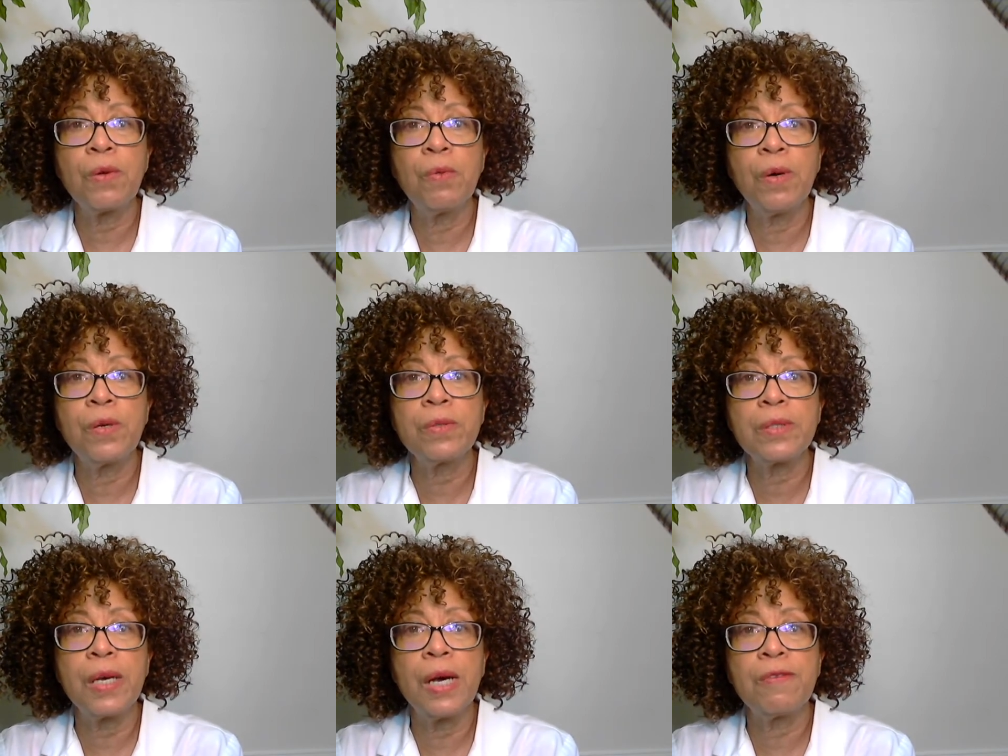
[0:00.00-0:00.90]
won't
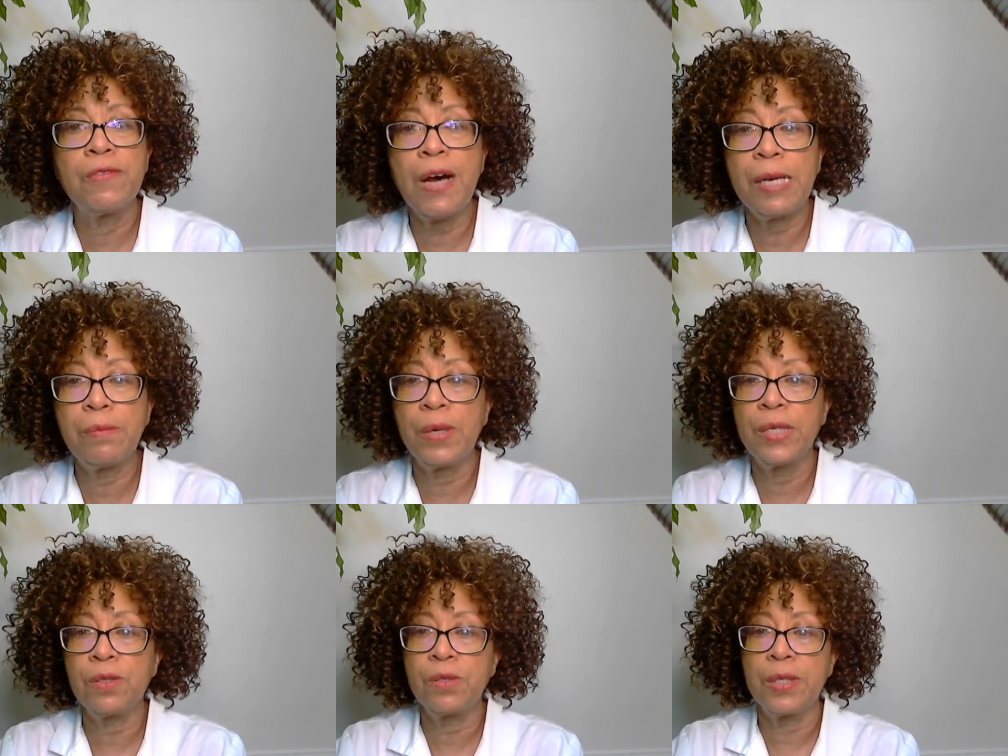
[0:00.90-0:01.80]

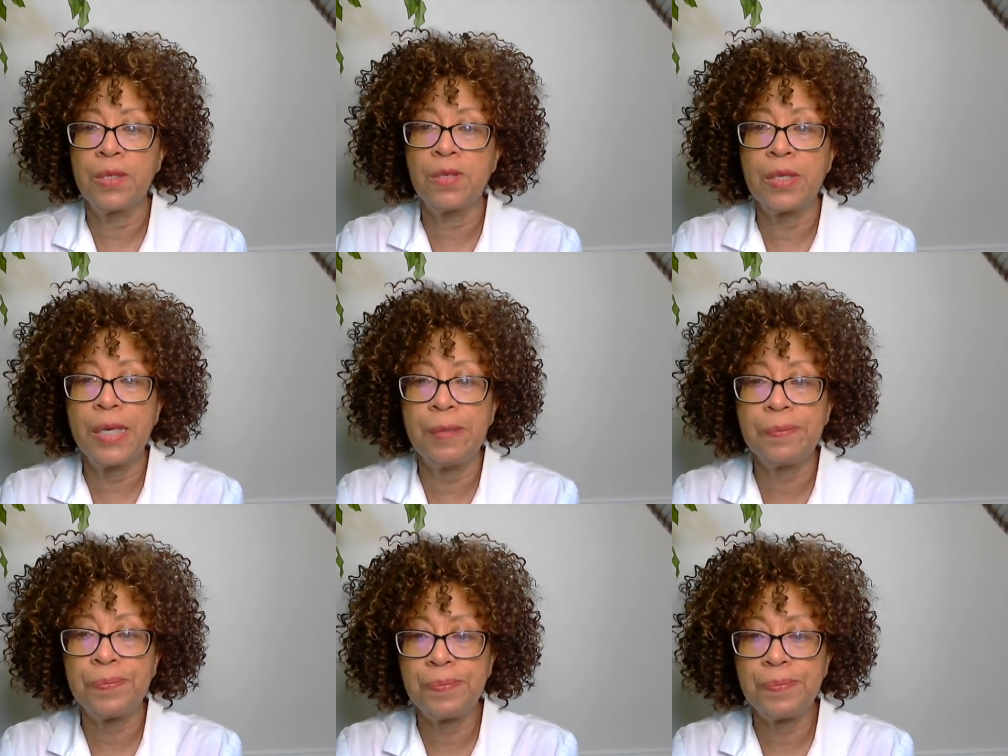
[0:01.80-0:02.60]
vibrate during sleep.